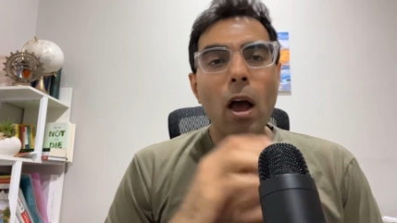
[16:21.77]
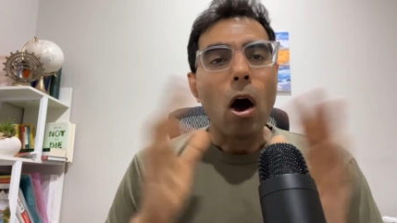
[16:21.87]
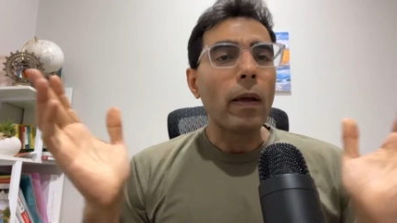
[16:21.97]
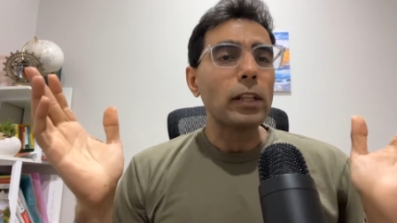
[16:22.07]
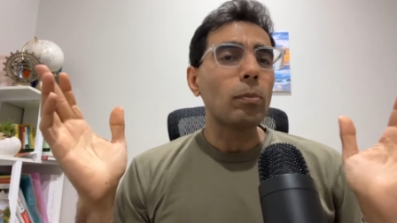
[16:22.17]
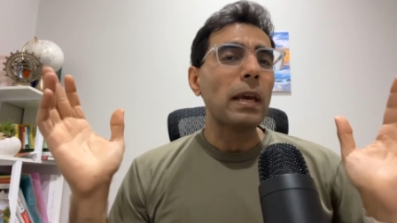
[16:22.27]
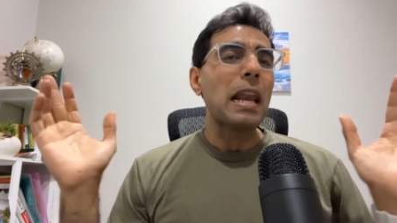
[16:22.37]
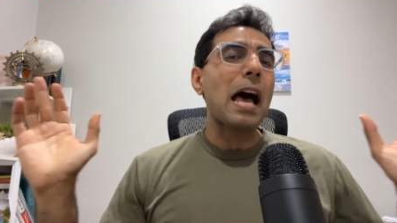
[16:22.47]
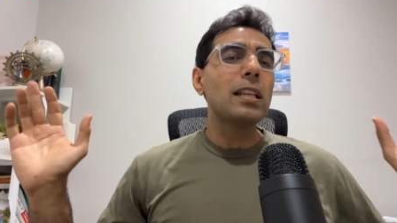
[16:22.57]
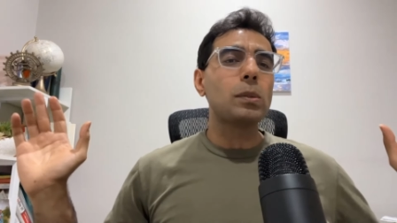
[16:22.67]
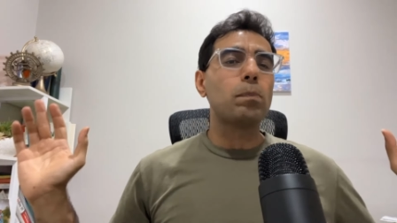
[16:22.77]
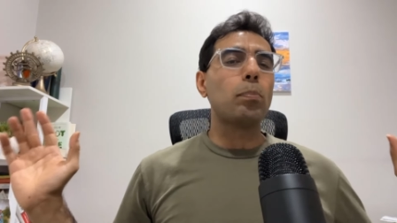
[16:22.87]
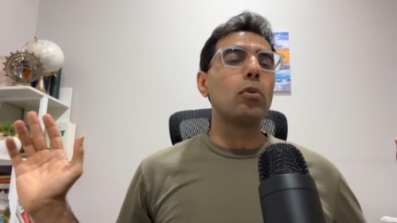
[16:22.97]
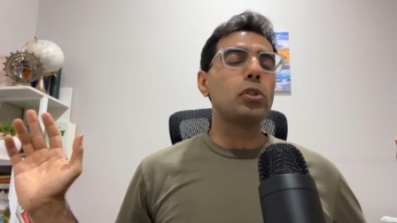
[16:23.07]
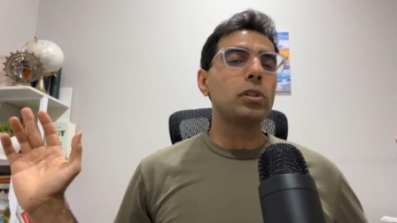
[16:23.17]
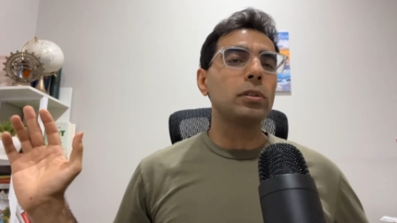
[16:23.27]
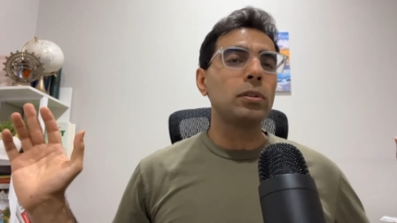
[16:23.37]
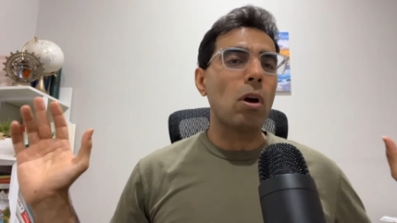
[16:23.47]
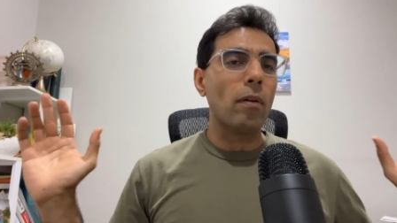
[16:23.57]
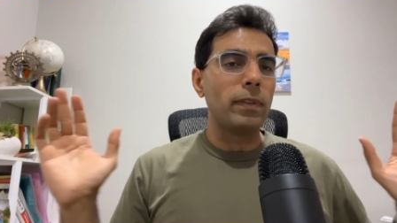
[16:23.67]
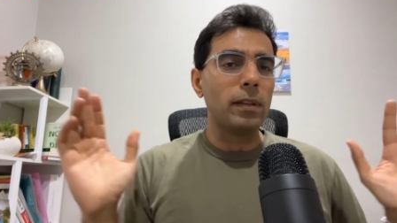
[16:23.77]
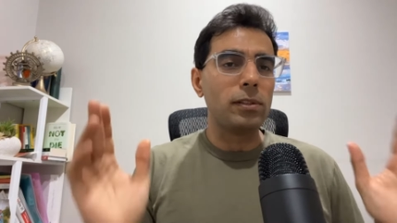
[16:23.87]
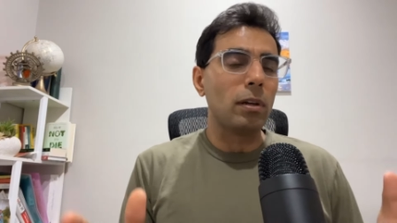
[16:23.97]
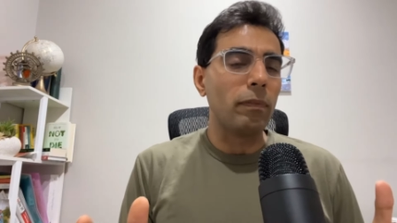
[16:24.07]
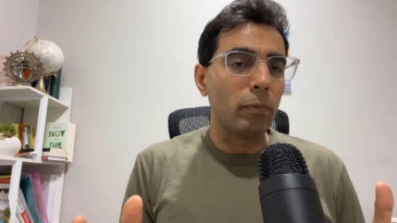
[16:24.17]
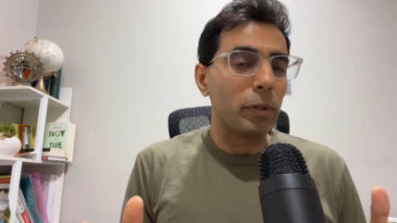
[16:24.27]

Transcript: All right, so my last portion of this review,